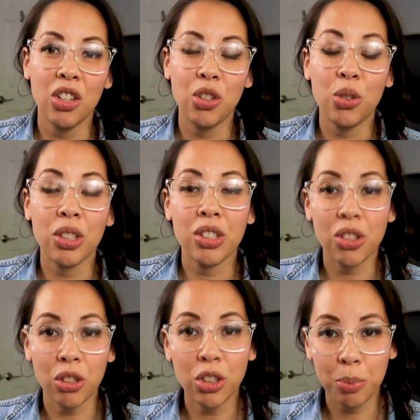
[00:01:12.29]
you
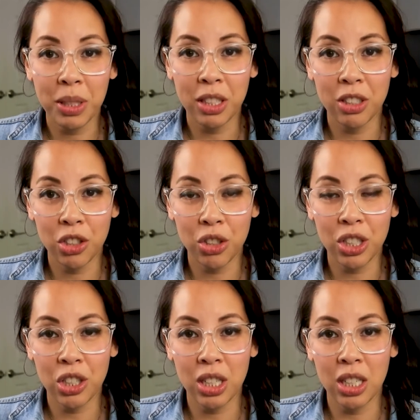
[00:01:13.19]
consult your
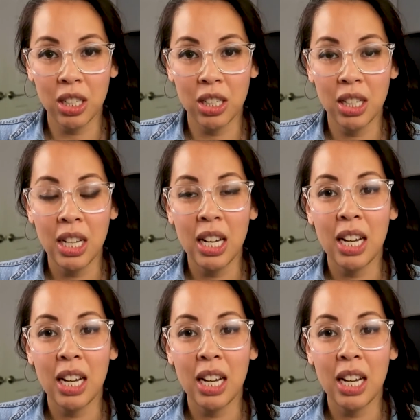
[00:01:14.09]
pediatrician